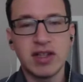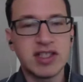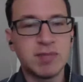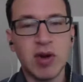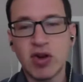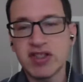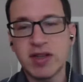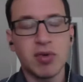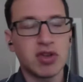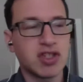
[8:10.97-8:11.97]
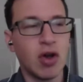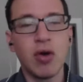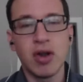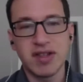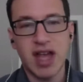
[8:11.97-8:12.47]
conspiracy
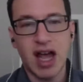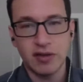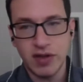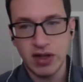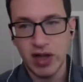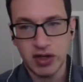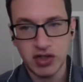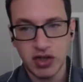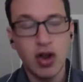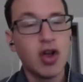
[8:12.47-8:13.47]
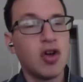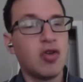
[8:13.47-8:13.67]
personas out of the election,